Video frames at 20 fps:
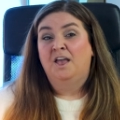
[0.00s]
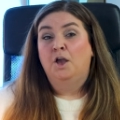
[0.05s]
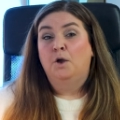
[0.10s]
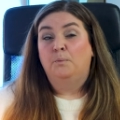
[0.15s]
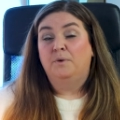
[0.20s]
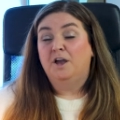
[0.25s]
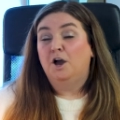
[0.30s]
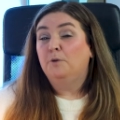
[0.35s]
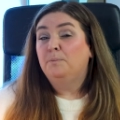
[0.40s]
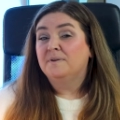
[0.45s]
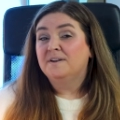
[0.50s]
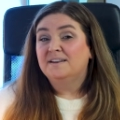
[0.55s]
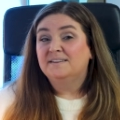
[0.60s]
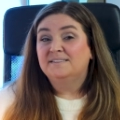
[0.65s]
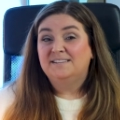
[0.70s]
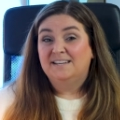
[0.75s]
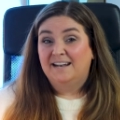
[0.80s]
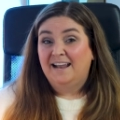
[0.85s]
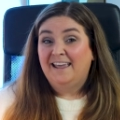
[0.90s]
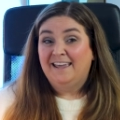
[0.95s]
We open at
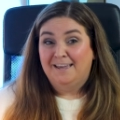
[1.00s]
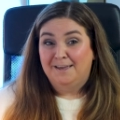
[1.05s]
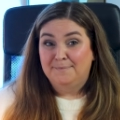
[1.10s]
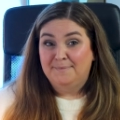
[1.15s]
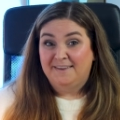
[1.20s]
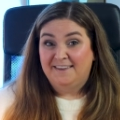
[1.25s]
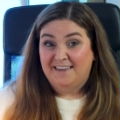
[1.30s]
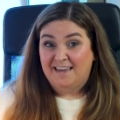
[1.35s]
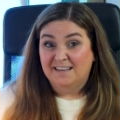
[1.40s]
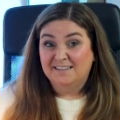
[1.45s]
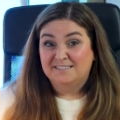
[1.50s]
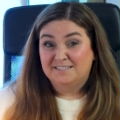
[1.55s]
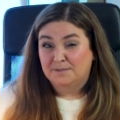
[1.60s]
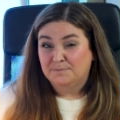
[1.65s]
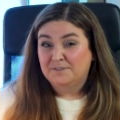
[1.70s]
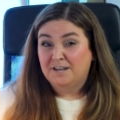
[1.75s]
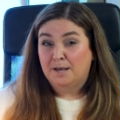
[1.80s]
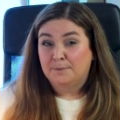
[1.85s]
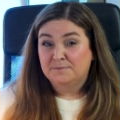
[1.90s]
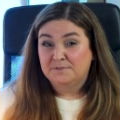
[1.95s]
10 a.m. and guests
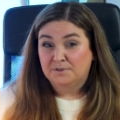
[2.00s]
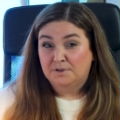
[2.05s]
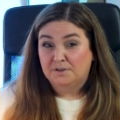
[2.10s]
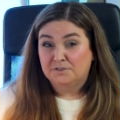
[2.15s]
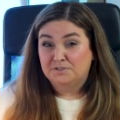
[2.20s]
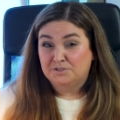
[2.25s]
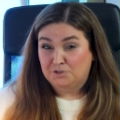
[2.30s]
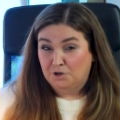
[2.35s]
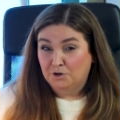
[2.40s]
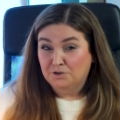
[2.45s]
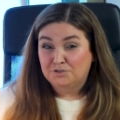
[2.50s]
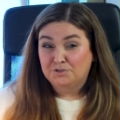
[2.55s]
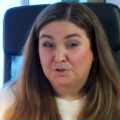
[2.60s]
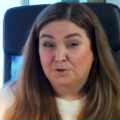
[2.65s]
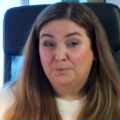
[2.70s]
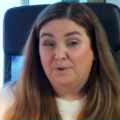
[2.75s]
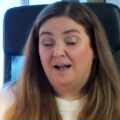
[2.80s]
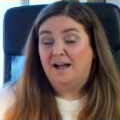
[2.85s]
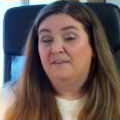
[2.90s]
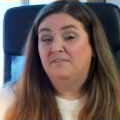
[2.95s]
sometimes start to
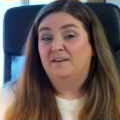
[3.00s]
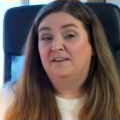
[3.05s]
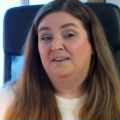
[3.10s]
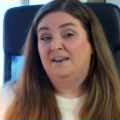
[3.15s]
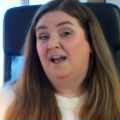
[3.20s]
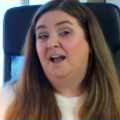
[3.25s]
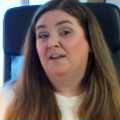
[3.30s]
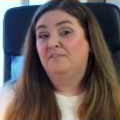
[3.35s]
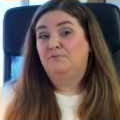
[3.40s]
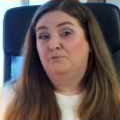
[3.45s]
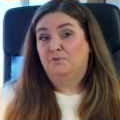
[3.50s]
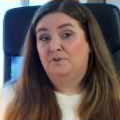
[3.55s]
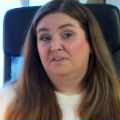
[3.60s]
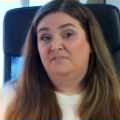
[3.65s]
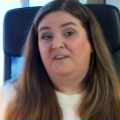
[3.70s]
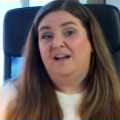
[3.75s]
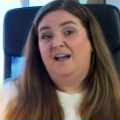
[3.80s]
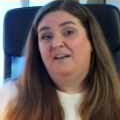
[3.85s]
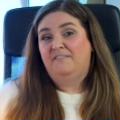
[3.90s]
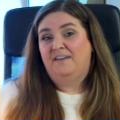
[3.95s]
arrive at
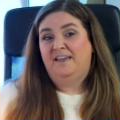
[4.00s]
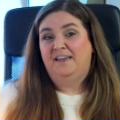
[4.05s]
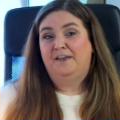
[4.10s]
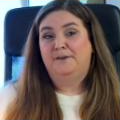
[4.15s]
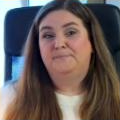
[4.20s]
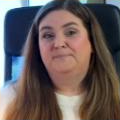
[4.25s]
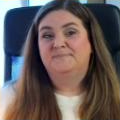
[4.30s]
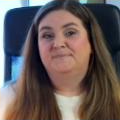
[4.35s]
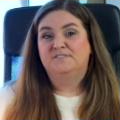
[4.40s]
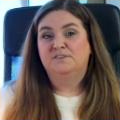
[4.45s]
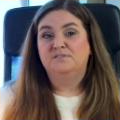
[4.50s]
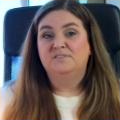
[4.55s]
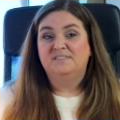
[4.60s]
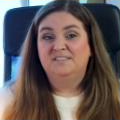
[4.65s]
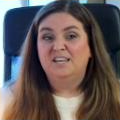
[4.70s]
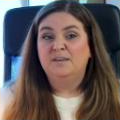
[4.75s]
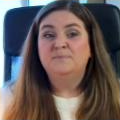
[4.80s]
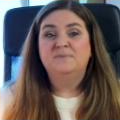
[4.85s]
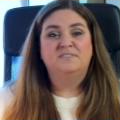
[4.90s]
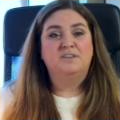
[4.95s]
9:45 a.m. So the
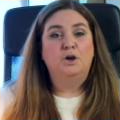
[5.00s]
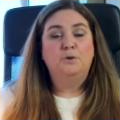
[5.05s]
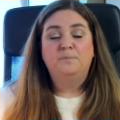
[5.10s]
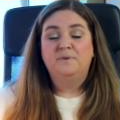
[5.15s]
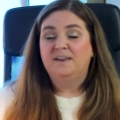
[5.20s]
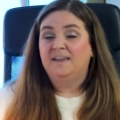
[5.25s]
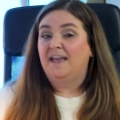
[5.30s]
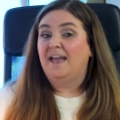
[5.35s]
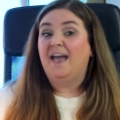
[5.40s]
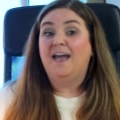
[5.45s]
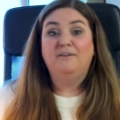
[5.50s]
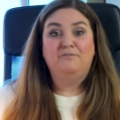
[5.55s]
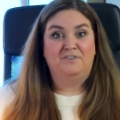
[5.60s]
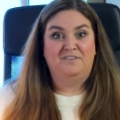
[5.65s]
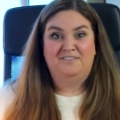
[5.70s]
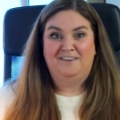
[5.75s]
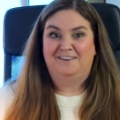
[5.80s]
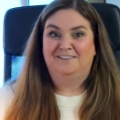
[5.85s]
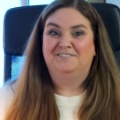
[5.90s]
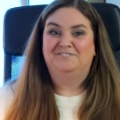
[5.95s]
team is opening
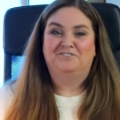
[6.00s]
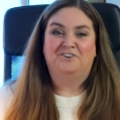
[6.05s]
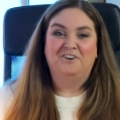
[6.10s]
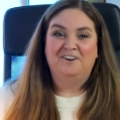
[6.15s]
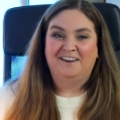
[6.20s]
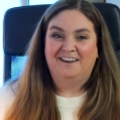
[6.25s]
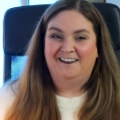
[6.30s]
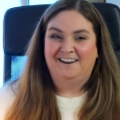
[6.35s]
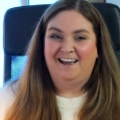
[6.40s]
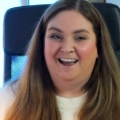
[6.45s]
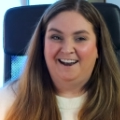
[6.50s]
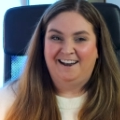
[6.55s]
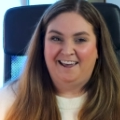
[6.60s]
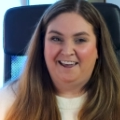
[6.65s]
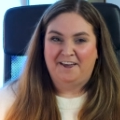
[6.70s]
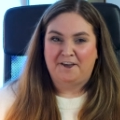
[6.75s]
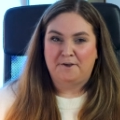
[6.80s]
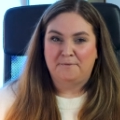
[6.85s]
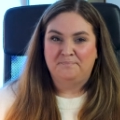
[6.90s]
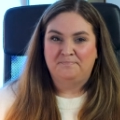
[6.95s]
everything starting at 9
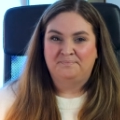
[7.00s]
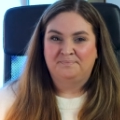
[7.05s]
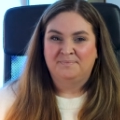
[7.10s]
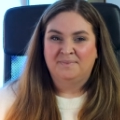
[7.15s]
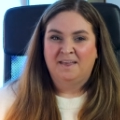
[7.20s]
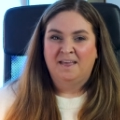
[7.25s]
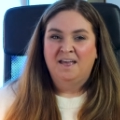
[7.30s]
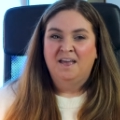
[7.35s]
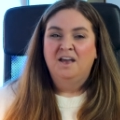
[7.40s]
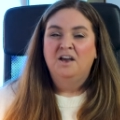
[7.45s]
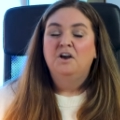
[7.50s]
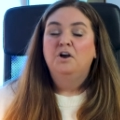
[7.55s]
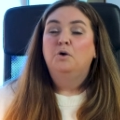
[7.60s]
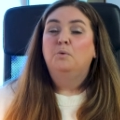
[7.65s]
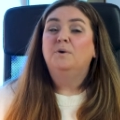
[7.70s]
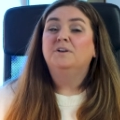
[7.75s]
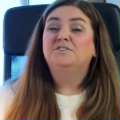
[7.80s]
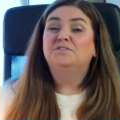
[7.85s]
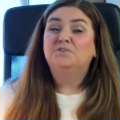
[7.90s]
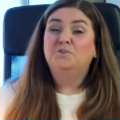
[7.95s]
a.m.
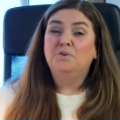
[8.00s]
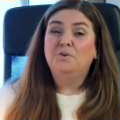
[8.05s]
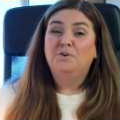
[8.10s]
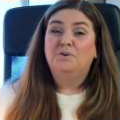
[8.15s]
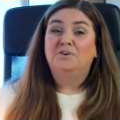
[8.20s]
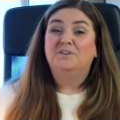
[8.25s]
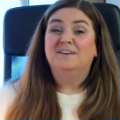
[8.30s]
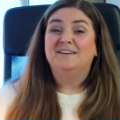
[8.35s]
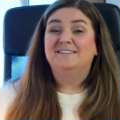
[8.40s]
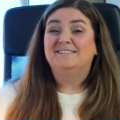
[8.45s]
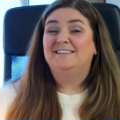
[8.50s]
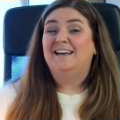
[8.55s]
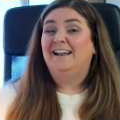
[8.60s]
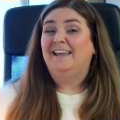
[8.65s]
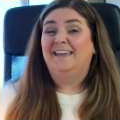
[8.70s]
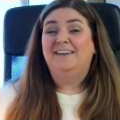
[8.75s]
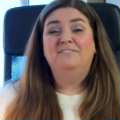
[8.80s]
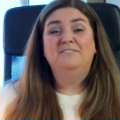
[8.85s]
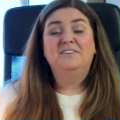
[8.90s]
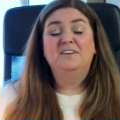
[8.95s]
What's cool is that
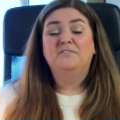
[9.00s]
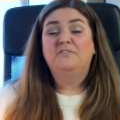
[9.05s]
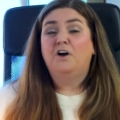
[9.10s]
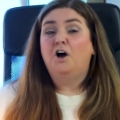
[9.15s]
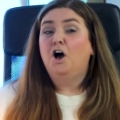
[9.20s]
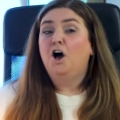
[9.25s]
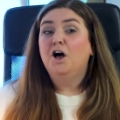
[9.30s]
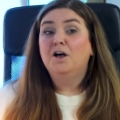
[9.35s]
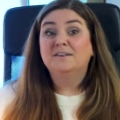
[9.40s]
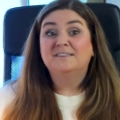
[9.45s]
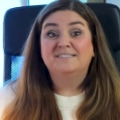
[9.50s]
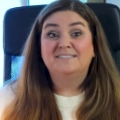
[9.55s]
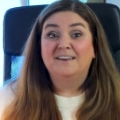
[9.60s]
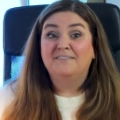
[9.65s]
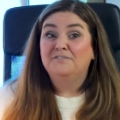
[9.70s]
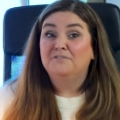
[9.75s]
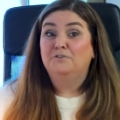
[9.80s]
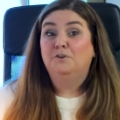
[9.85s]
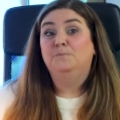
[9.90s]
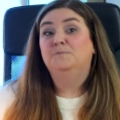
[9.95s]
even if all
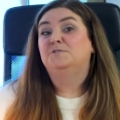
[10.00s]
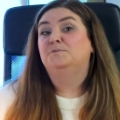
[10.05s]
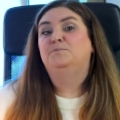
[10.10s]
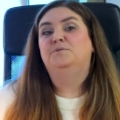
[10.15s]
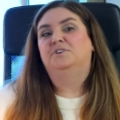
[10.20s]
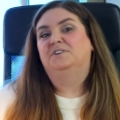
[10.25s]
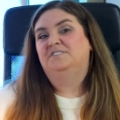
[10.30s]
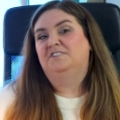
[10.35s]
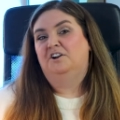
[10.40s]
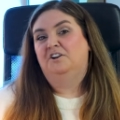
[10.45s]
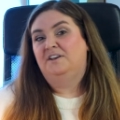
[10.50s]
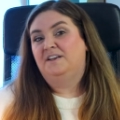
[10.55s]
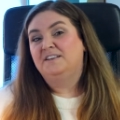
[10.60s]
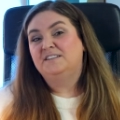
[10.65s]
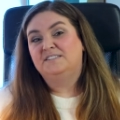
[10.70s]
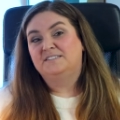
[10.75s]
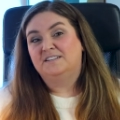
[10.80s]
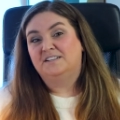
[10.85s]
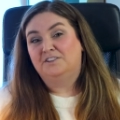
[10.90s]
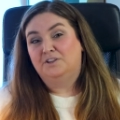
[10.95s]
7 rooms booked at our
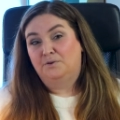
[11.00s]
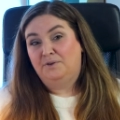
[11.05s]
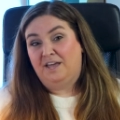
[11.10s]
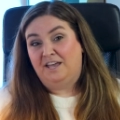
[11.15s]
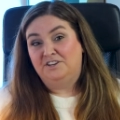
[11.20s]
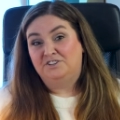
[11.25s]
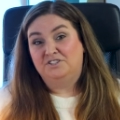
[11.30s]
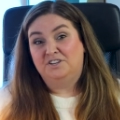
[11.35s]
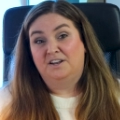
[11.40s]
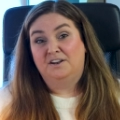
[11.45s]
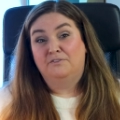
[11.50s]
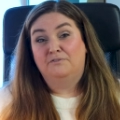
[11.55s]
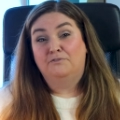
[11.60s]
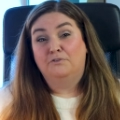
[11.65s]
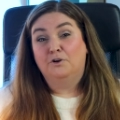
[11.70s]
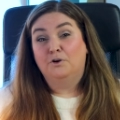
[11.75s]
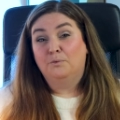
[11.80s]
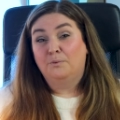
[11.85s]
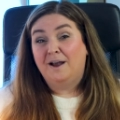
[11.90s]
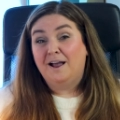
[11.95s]
east location
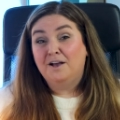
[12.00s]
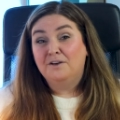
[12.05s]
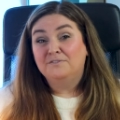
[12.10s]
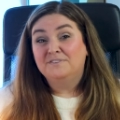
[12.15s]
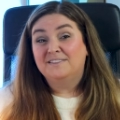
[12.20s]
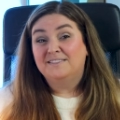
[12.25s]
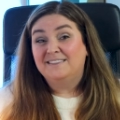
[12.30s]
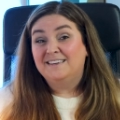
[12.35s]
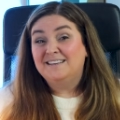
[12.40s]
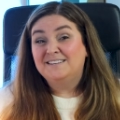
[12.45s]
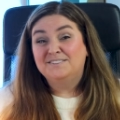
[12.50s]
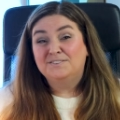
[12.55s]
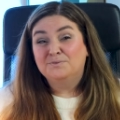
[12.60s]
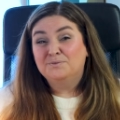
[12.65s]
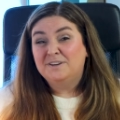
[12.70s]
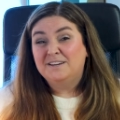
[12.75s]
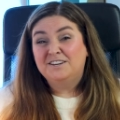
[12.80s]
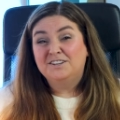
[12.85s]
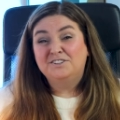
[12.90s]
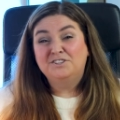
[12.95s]
for a round, these
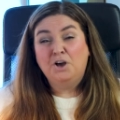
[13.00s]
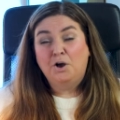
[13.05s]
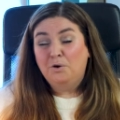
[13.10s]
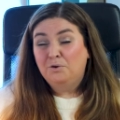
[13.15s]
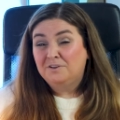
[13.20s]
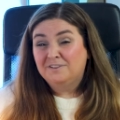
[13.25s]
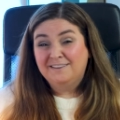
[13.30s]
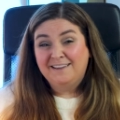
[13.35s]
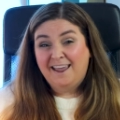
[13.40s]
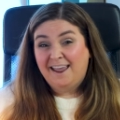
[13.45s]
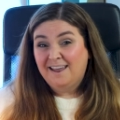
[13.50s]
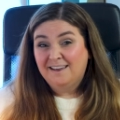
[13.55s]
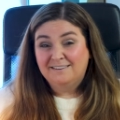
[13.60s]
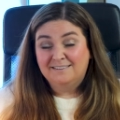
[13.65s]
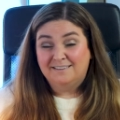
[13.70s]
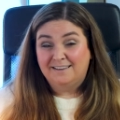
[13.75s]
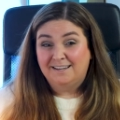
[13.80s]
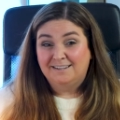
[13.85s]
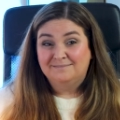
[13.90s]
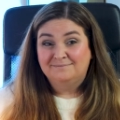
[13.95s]
3 could totally
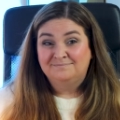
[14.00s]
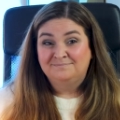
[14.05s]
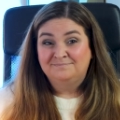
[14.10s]
handle it.